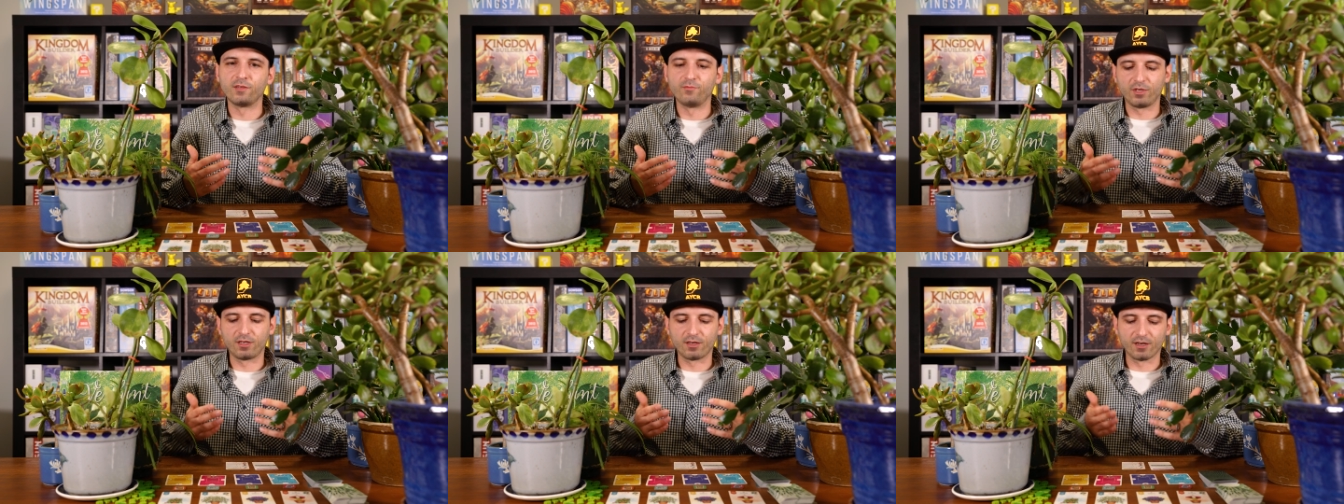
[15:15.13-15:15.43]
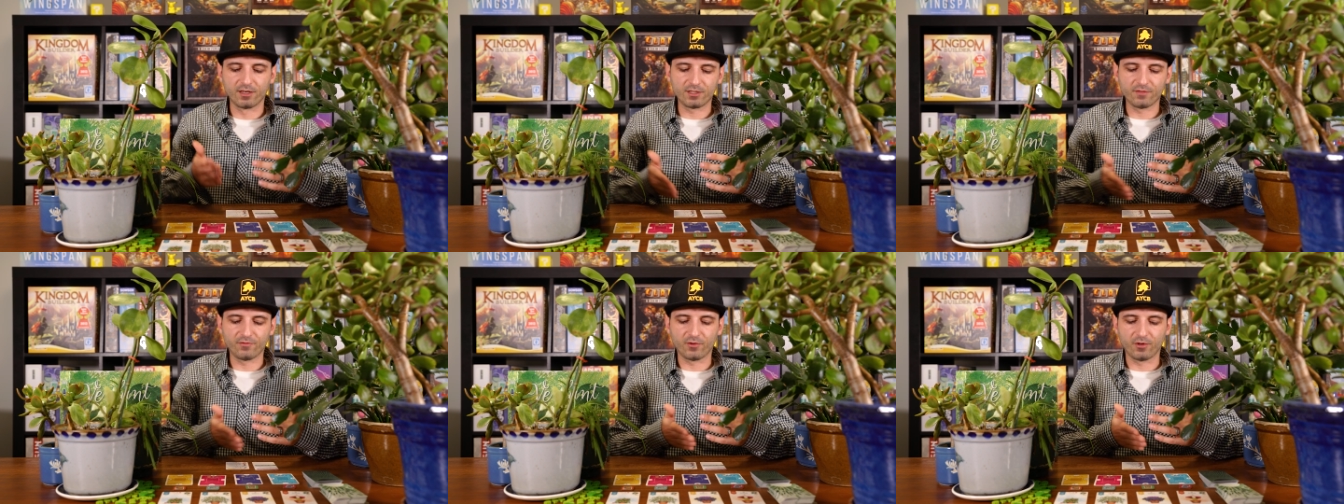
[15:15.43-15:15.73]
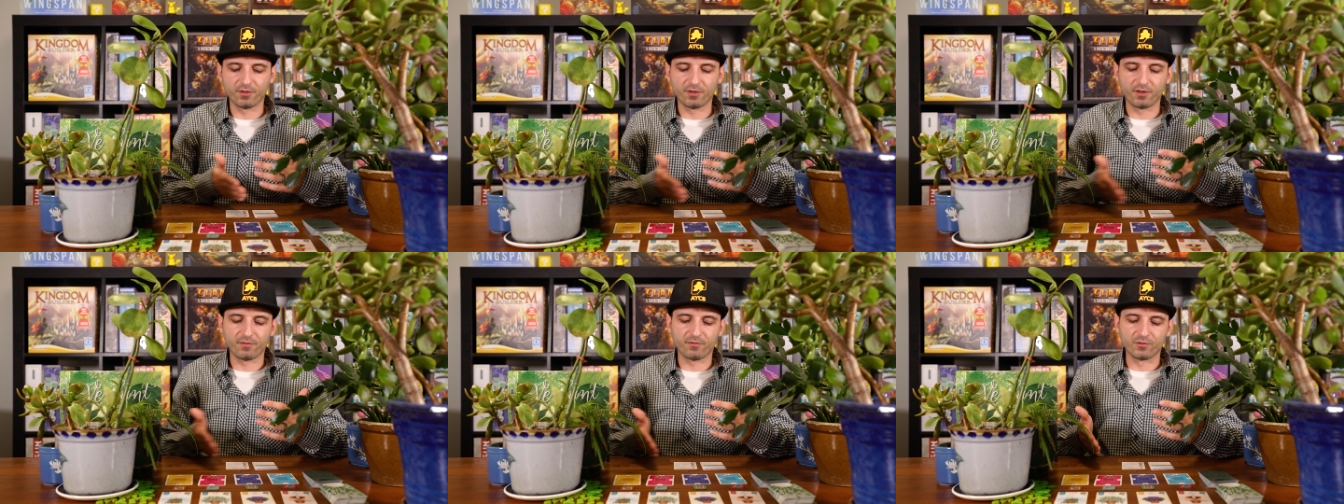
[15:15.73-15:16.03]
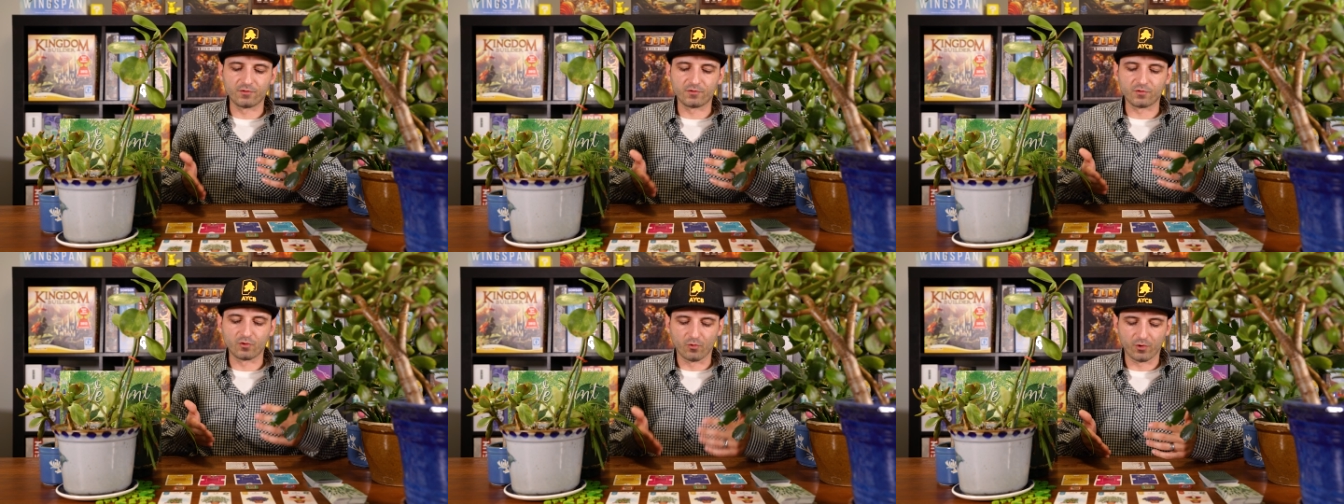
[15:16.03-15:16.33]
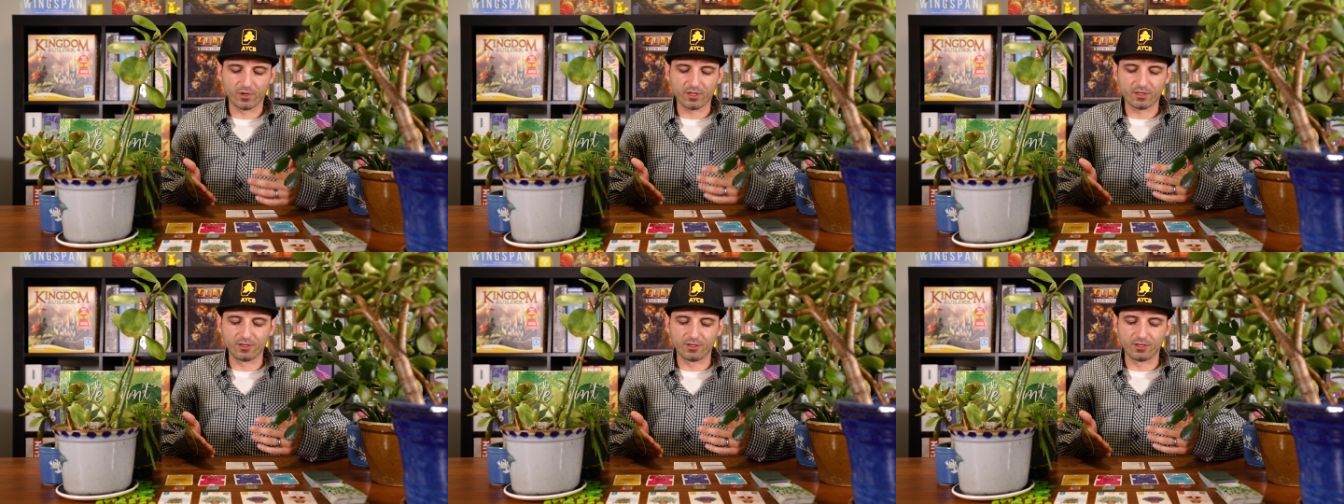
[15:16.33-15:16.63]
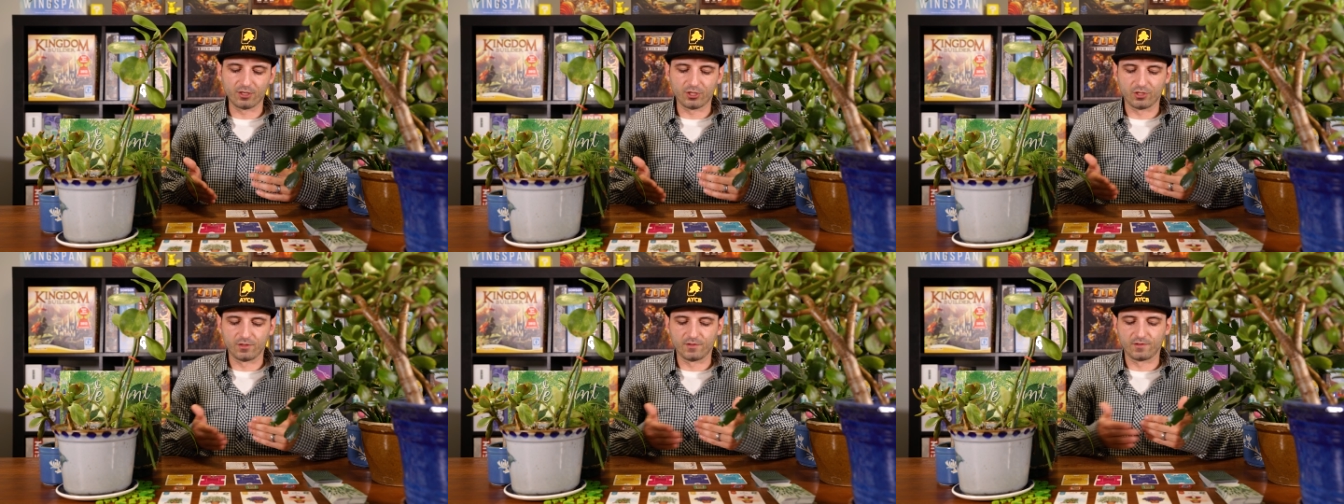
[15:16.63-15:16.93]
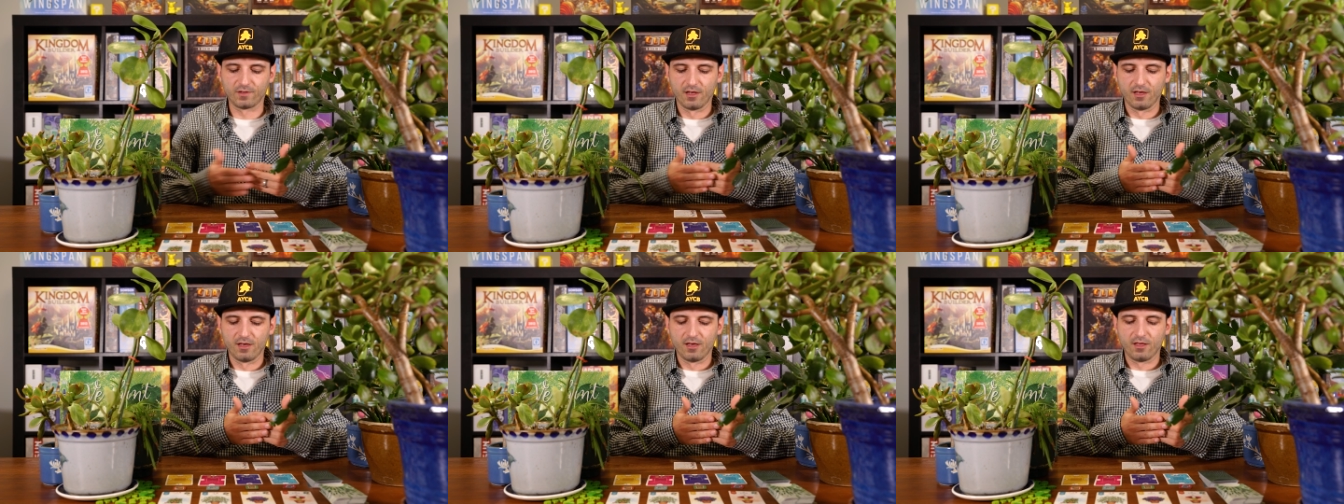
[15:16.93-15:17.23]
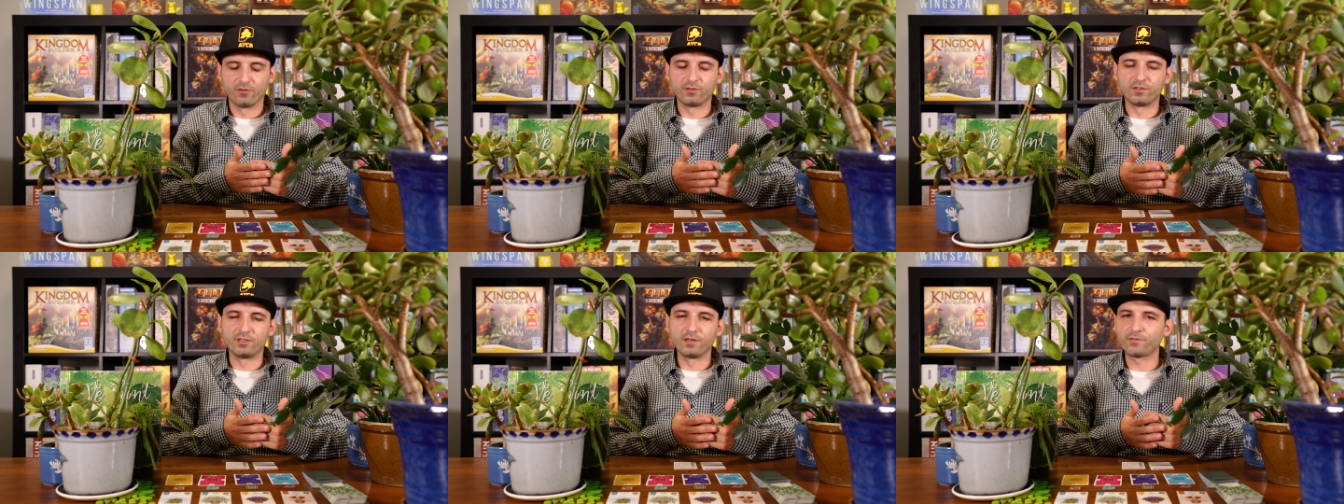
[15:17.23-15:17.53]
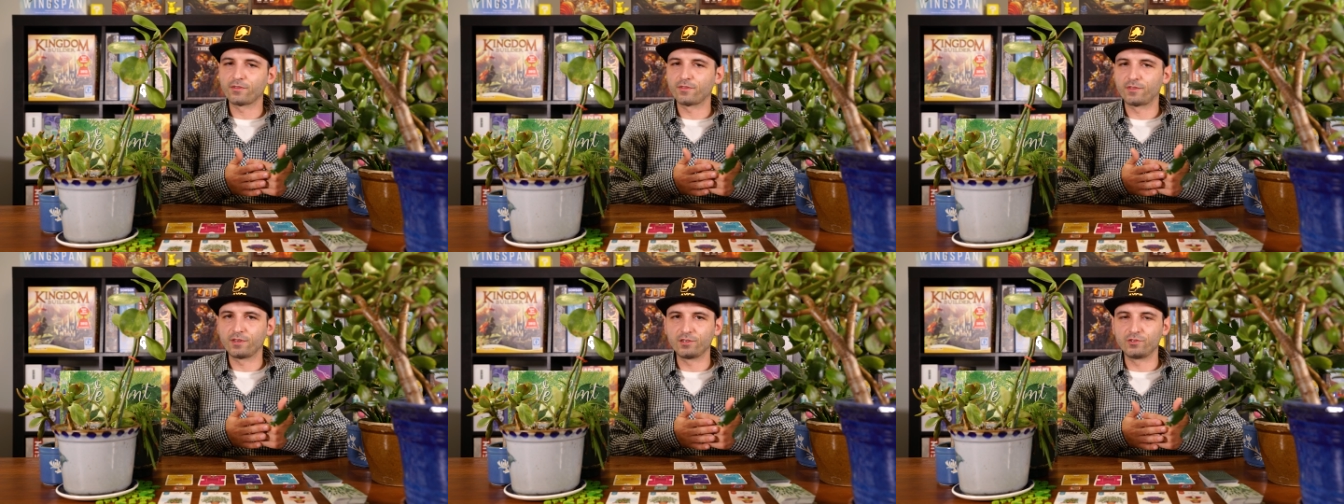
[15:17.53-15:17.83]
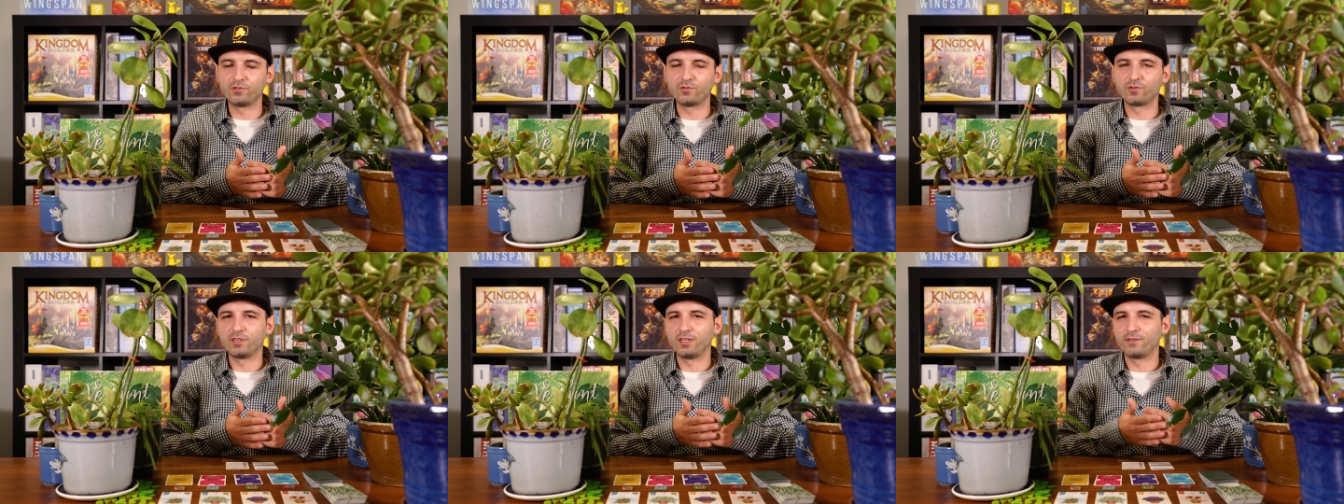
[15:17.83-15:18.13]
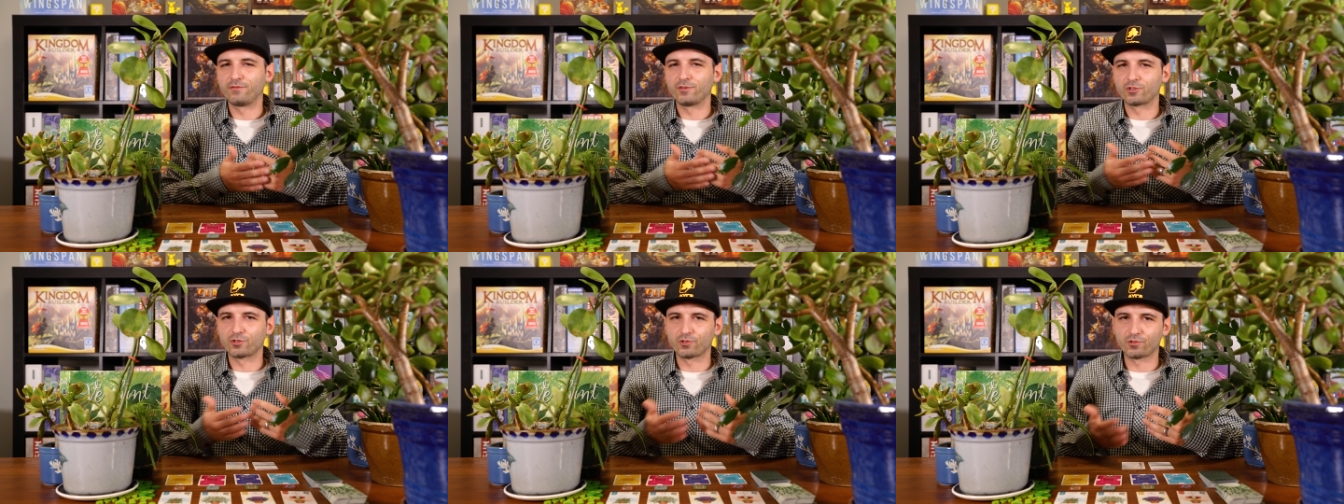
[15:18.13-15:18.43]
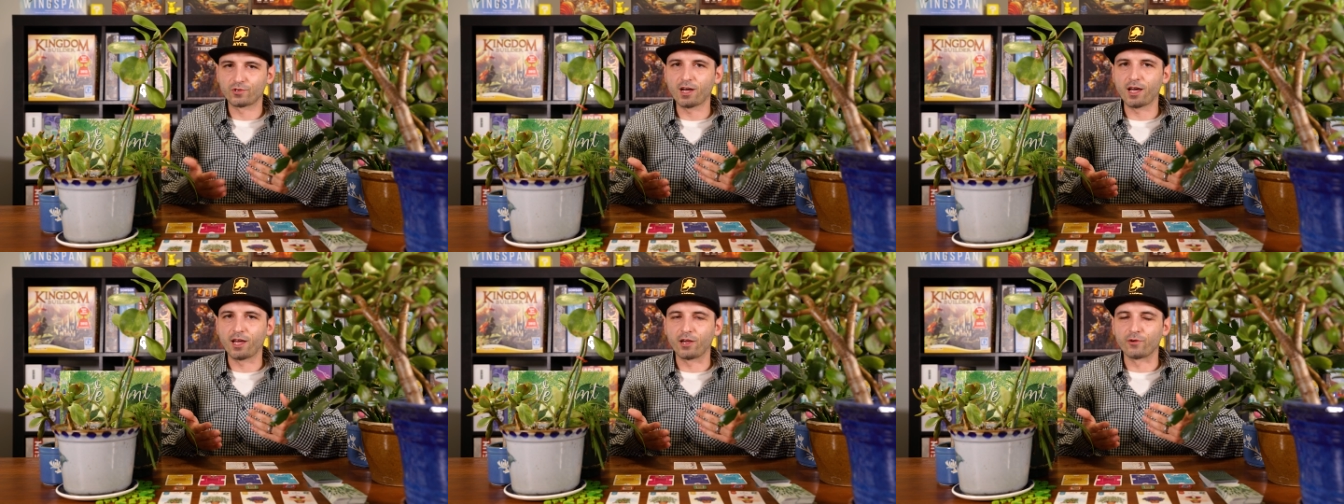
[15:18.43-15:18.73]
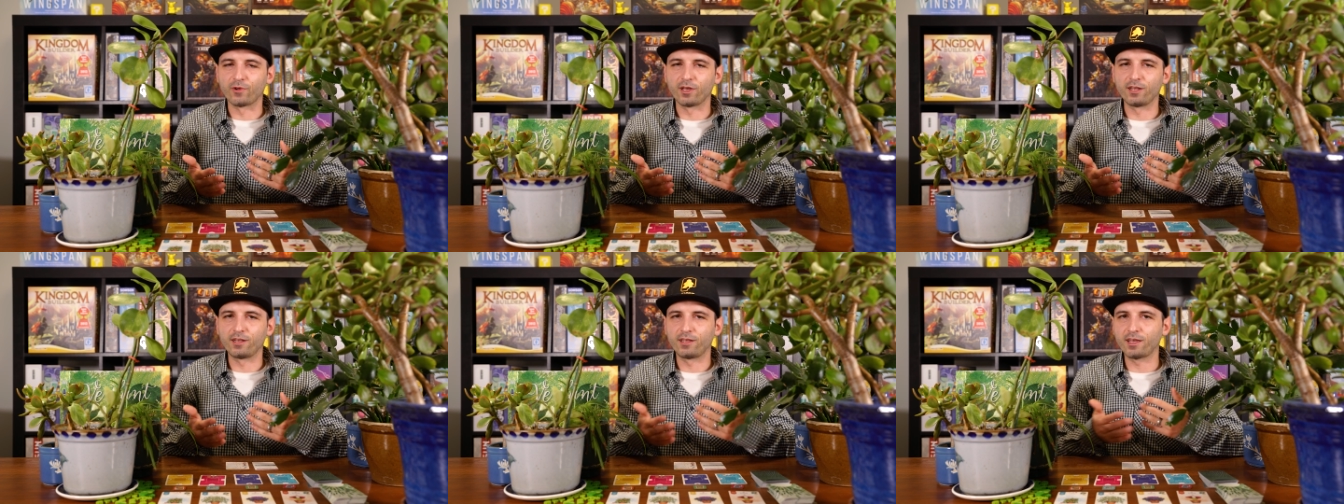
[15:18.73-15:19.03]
And because of all the different scoring conditions, there's different things you can even try, right?